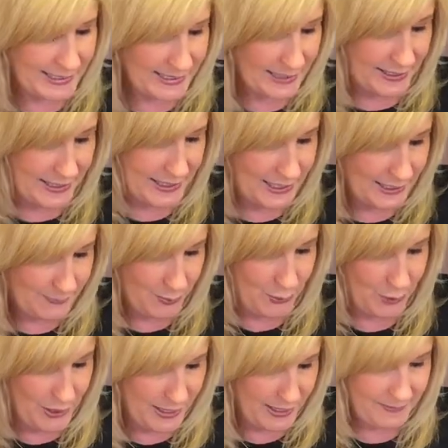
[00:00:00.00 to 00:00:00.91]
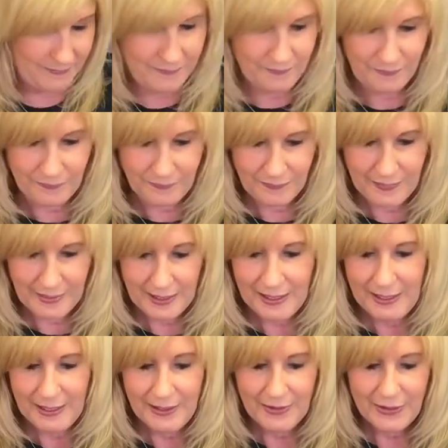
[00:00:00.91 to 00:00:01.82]
at this point.
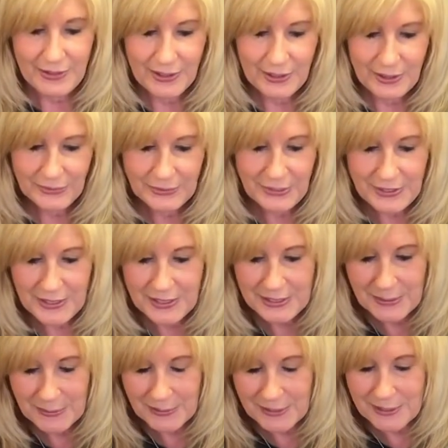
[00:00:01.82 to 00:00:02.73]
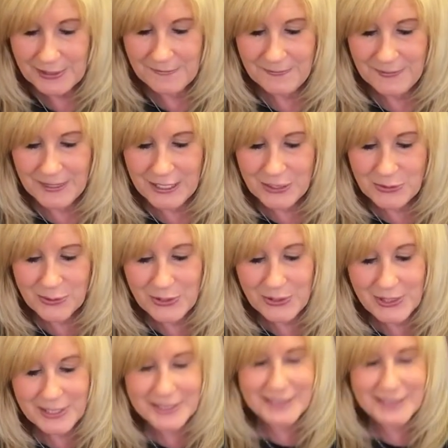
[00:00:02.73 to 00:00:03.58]
The only thing that we're going to finish with is a